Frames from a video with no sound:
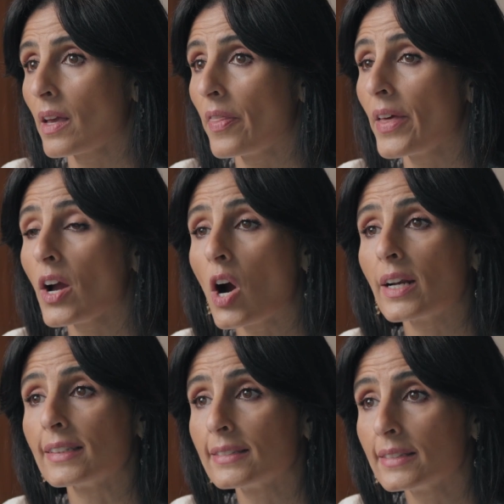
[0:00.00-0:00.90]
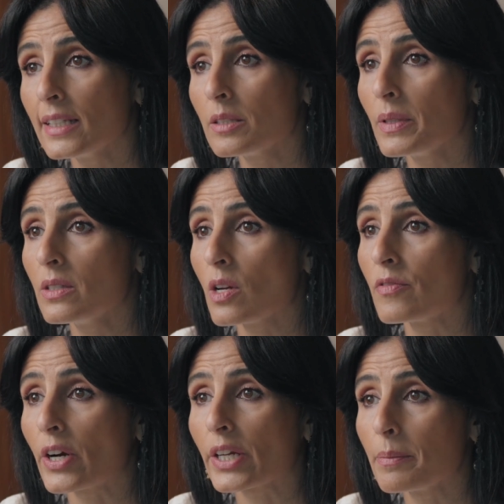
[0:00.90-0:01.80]
They are a statement
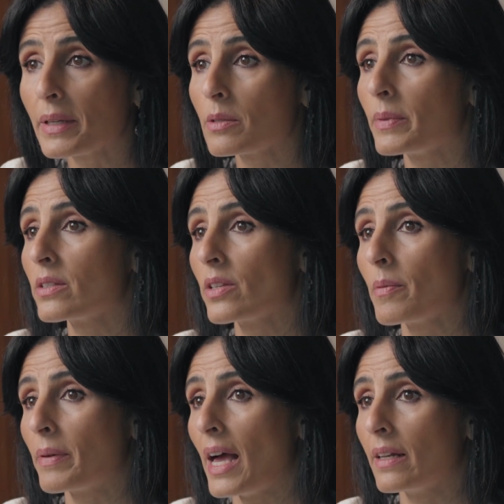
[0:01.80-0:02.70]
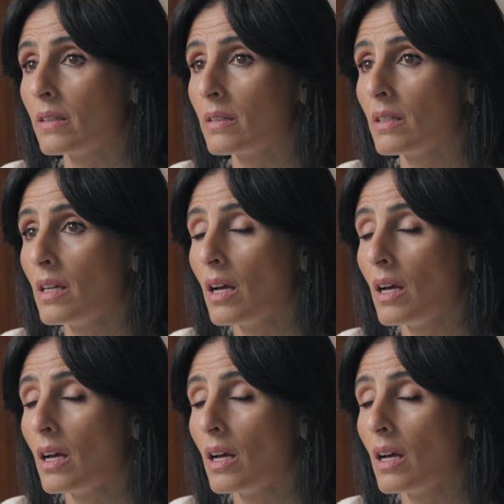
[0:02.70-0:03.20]
of our commitment to the planet